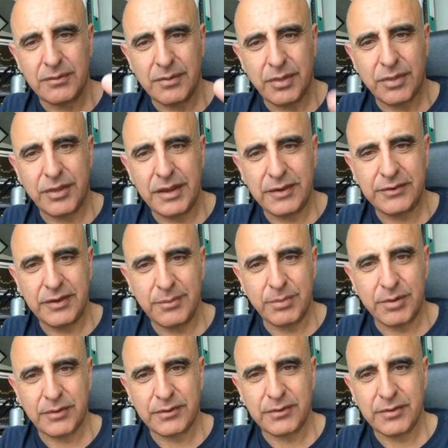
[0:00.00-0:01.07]
Three
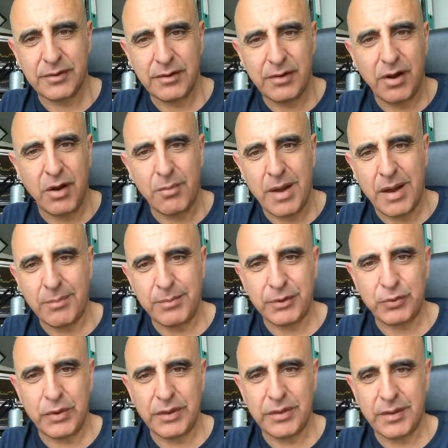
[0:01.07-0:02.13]
symbols, comma,
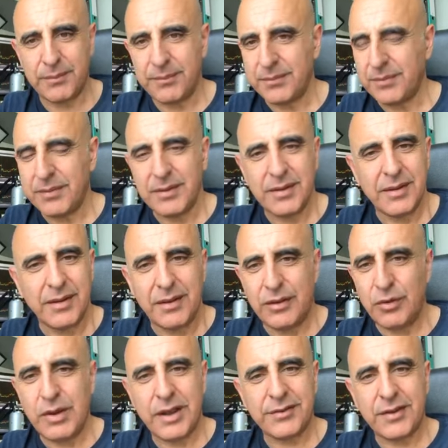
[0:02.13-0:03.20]
between them. You
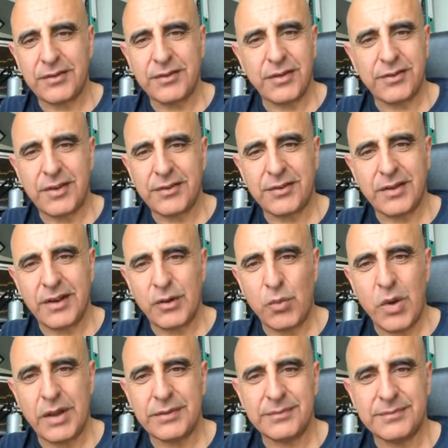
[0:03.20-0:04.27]
guys are just answering
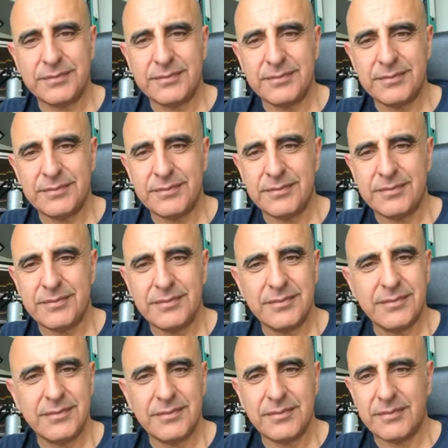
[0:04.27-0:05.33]
one.
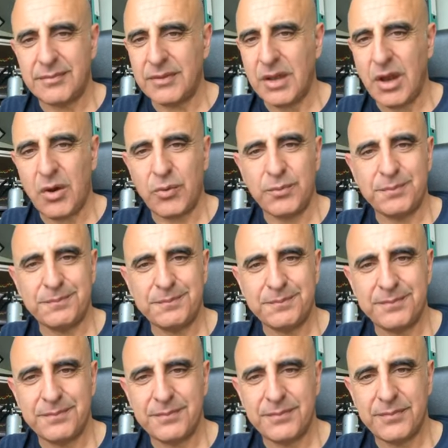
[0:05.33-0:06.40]
No.
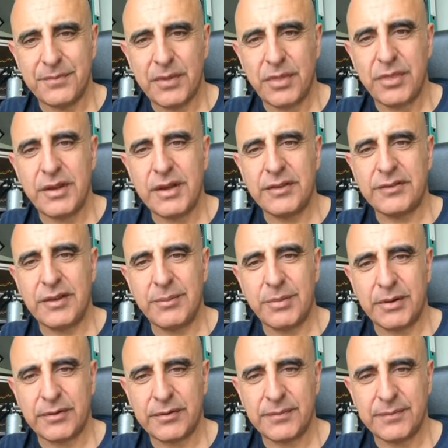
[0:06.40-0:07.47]
Three
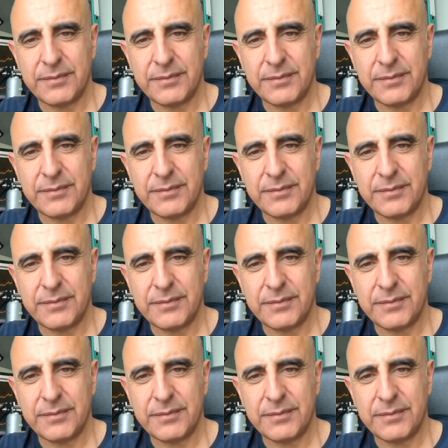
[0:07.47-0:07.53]
symbols.